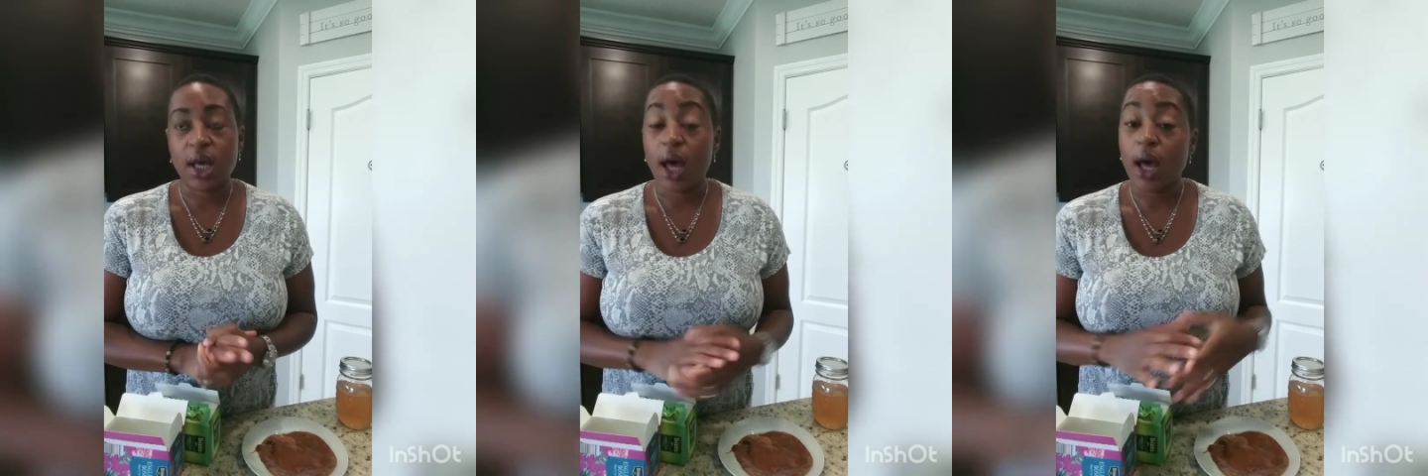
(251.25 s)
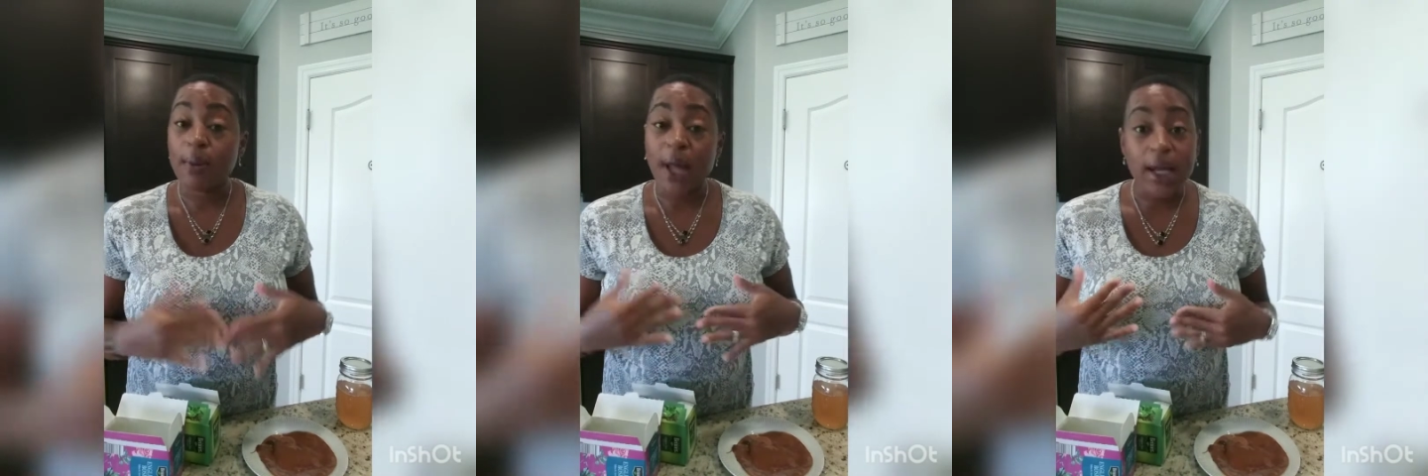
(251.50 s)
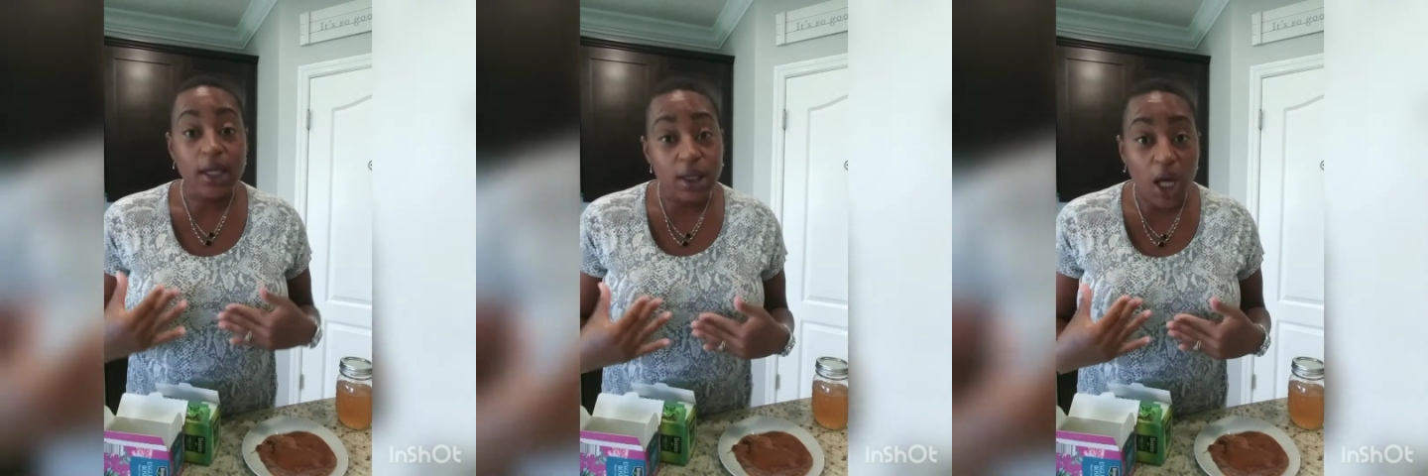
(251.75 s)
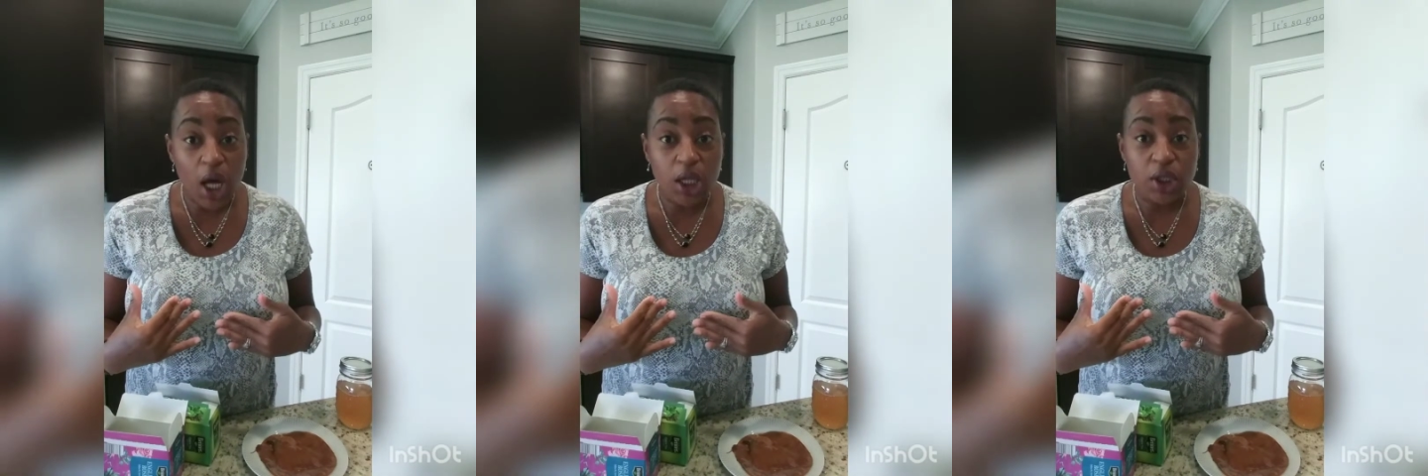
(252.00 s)
I'm not a
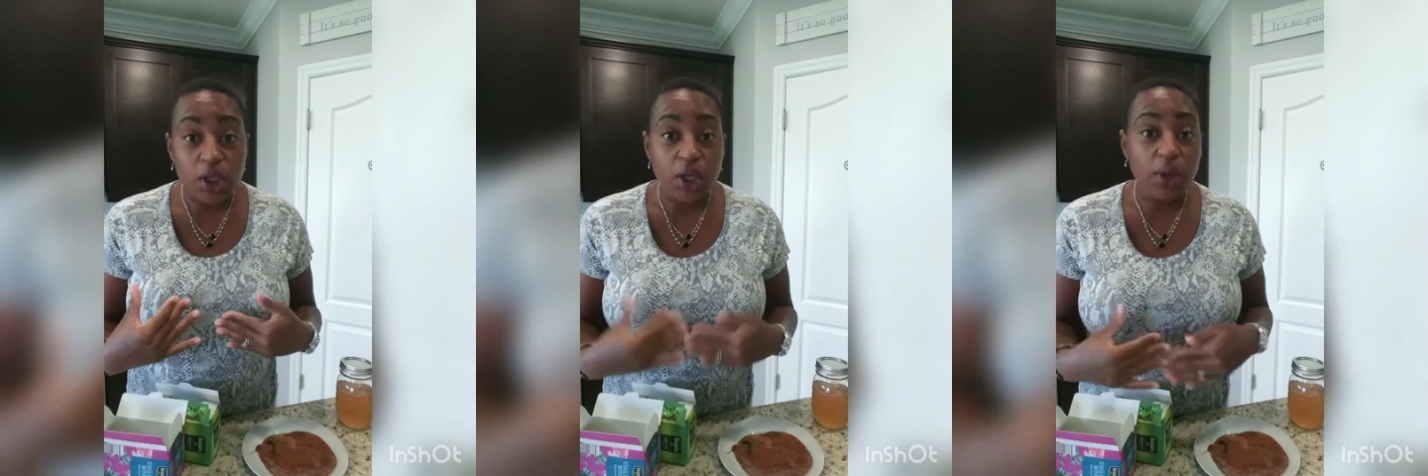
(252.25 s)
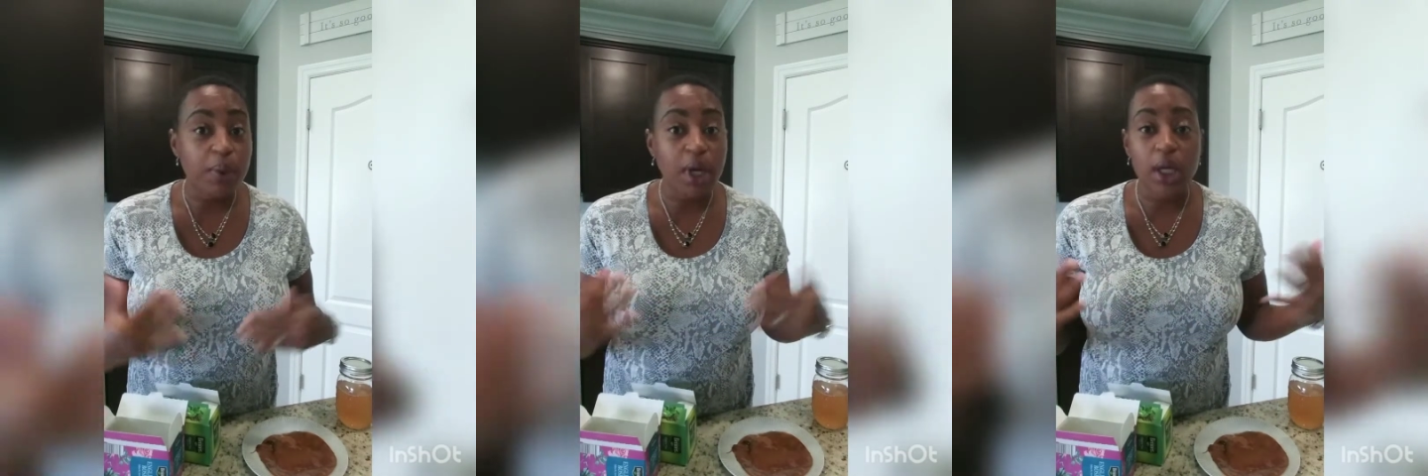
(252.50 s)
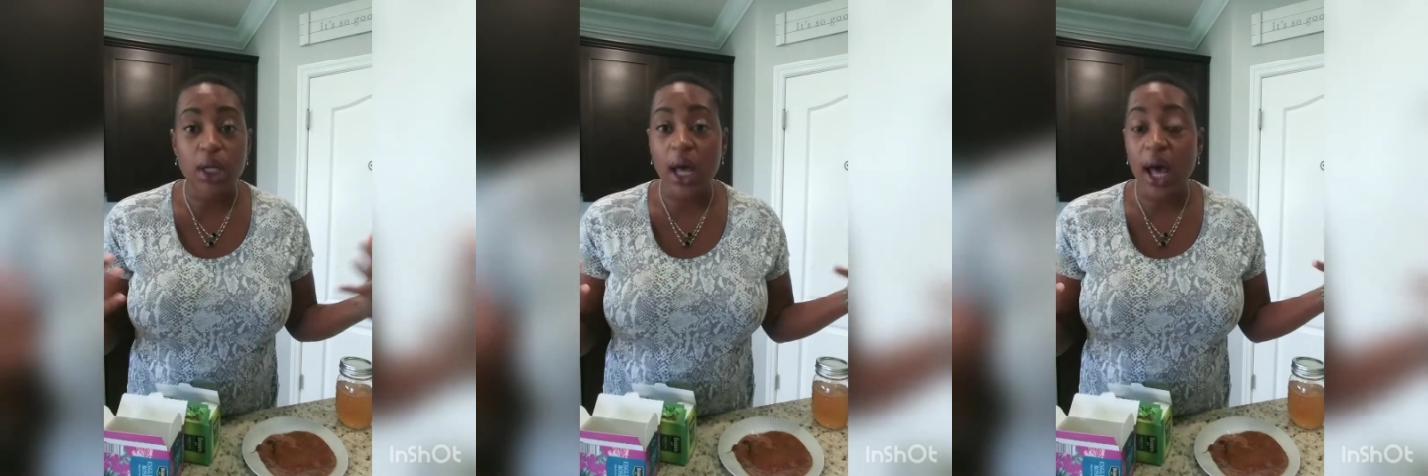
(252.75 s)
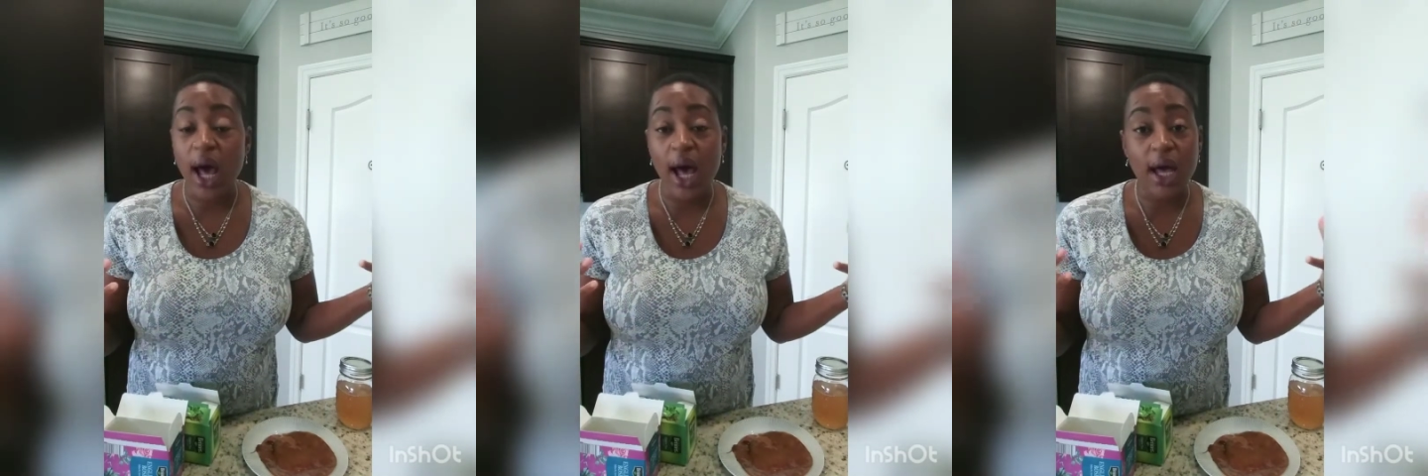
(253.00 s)
doctor, but
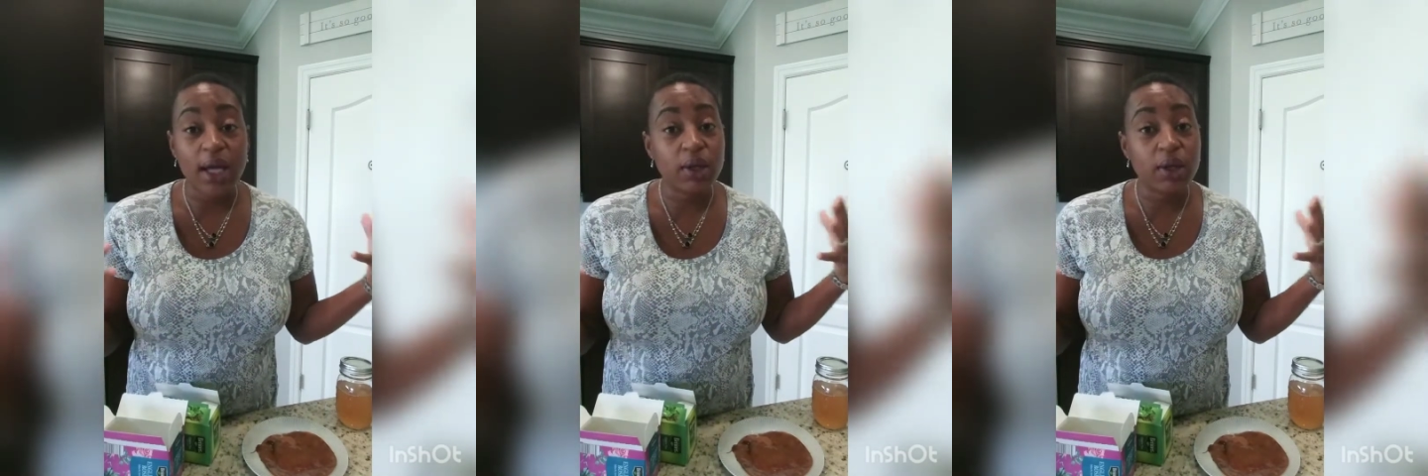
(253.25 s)
I